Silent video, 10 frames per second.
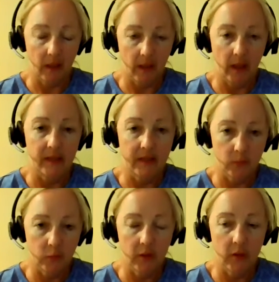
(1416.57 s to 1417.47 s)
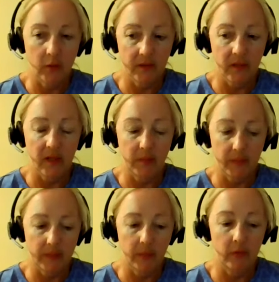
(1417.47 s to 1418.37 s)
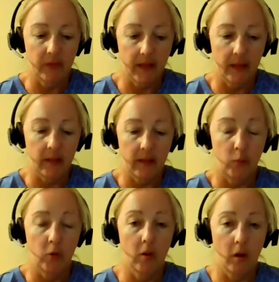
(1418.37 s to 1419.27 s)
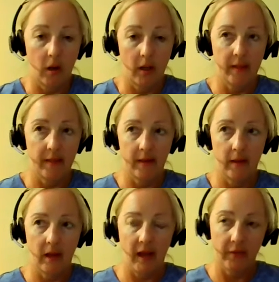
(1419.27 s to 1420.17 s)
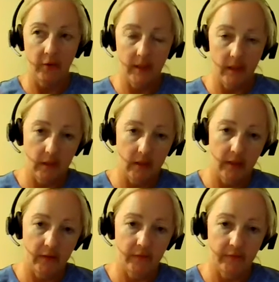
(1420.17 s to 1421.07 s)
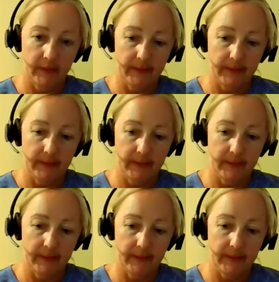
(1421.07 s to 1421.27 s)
I did work with a couple people that were on the other end of